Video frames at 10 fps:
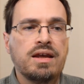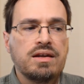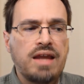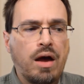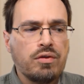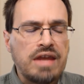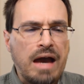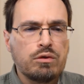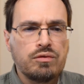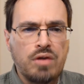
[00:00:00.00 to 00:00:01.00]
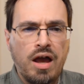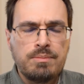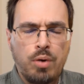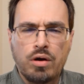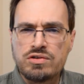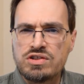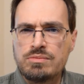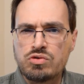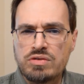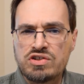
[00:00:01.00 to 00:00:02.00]
Now, the out-of-line part
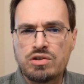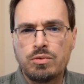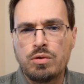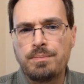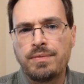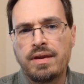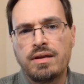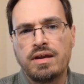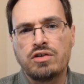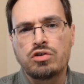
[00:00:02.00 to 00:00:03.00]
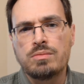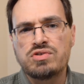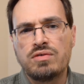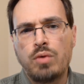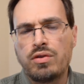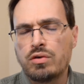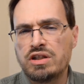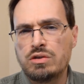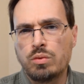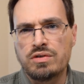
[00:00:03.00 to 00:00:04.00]
seems reasonable. In terms of whether
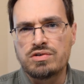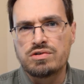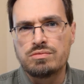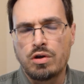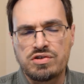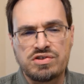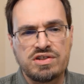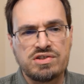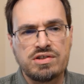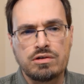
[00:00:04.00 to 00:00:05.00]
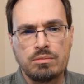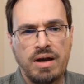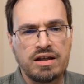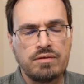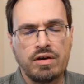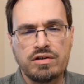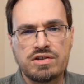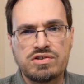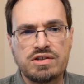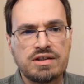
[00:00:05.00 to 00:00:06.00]
he was narcissistic or
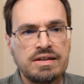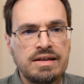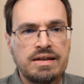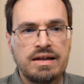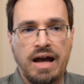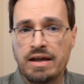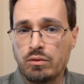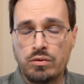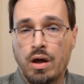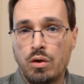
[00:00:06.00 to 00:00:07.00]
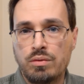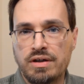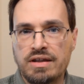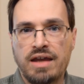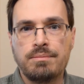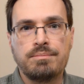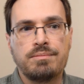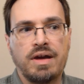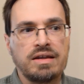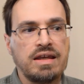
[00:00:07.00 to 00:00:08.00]
Machiavellianistic, I don't know. Again,
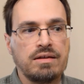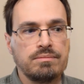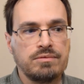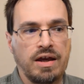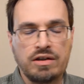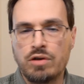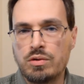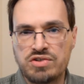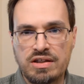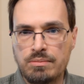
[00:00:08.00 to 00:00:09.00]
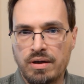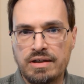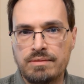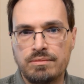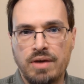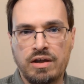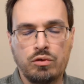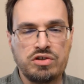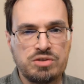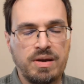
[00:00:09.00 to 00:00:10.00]
I can't diagnose anybody. I can
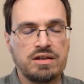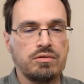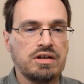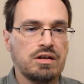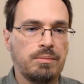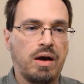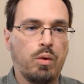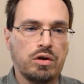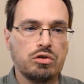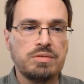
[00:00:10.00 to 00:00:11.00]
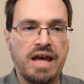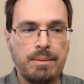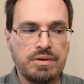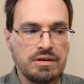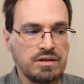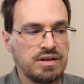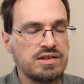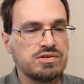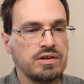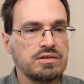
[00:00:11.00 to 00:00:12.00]
only speculate about what could be happening in a
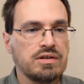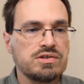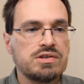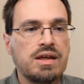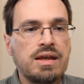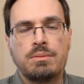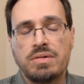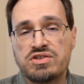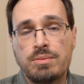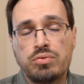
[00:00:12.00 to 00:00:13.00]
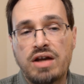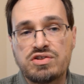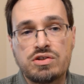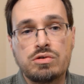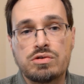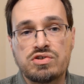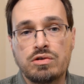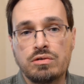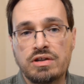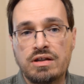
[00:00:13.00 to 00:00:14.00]
case like this. But some prosecutors
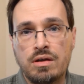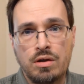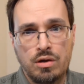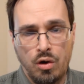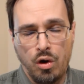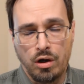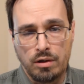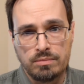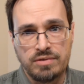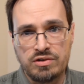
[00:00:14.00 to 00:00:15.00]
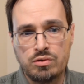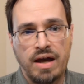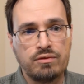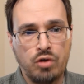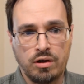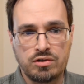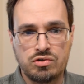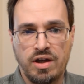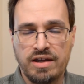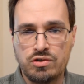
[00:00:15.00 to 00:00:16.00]
certainly are. They do have dark
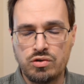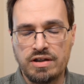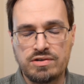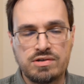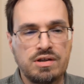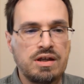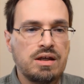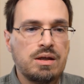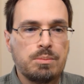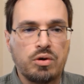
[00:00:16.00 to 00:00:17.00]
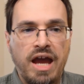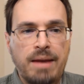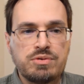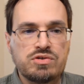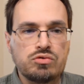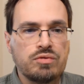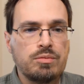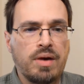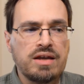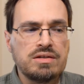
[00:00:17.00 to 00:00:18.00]
triad traits, perhaps
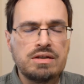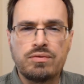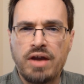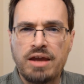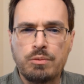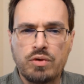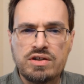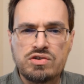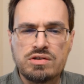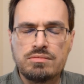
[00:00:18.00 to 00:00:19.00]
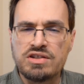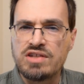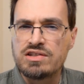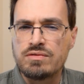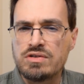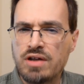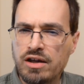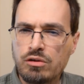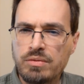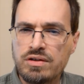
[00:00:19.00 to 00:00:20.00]
driven by a need for admiration, a sense of
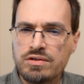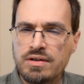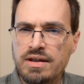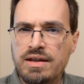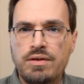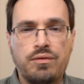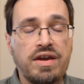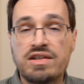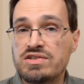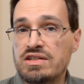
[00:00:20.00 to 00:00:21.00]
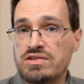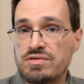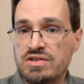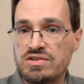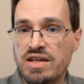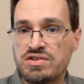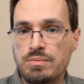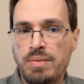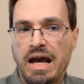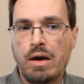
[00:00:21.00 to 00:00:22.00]
entitlement, fantasies of success
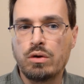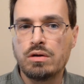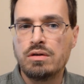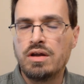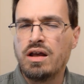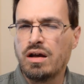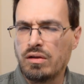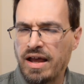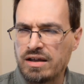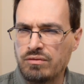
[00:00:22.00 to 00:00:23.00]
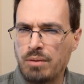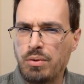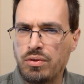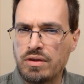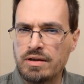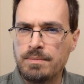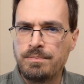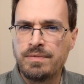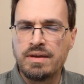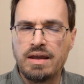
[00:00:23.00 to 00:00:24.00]
and power, a lack of empathy,
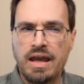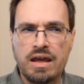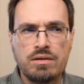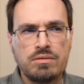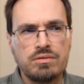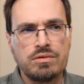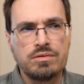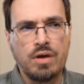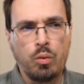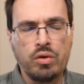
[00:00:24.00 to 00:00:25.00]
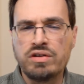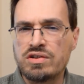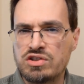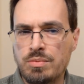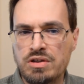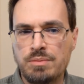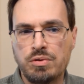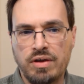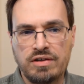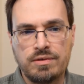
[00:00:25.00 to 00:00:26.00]
and a willingness to
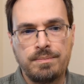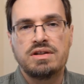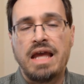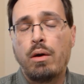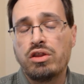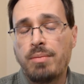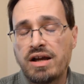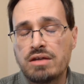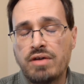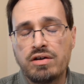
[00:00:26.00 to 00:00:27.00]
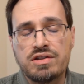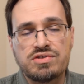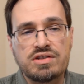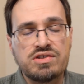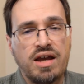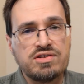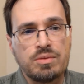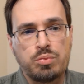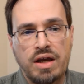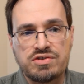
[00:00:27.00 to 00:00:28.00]
manipulate. Now, on the Machiavellianistic side,
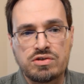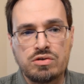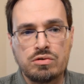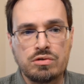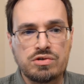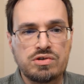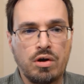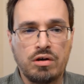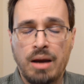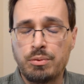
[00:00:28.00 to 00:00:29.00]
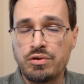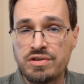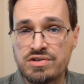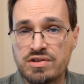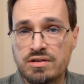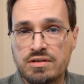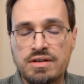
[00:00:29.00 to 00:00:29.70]
some prosecutors are opportunistic,